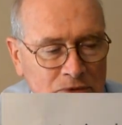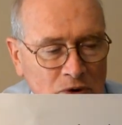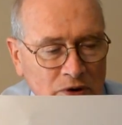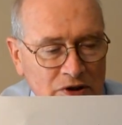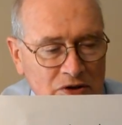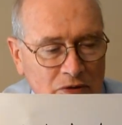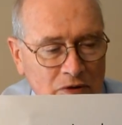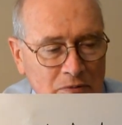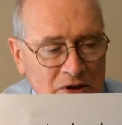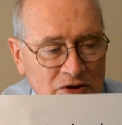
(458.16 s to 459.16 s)
Or in this one it
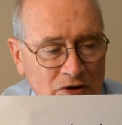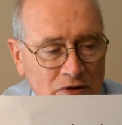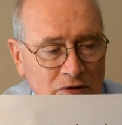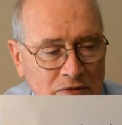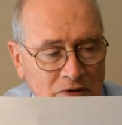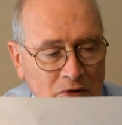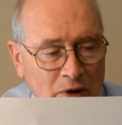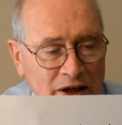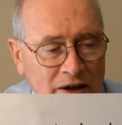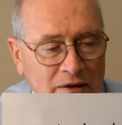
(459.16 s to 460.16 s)
would be 0,
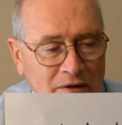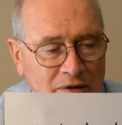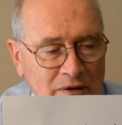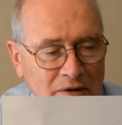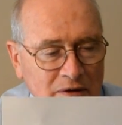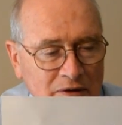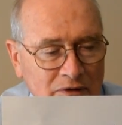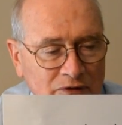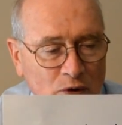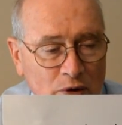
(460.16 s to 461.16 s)
20,
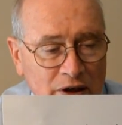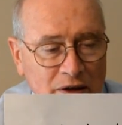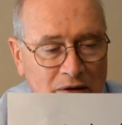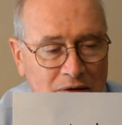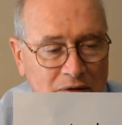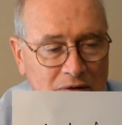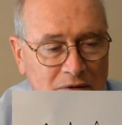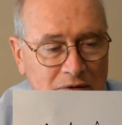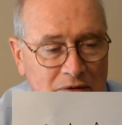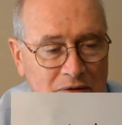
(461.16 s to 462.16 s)
40,
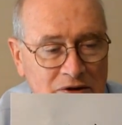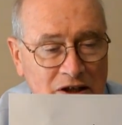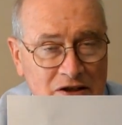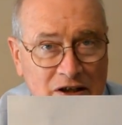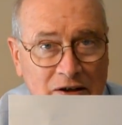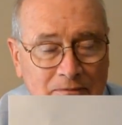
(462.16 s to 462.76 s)
60.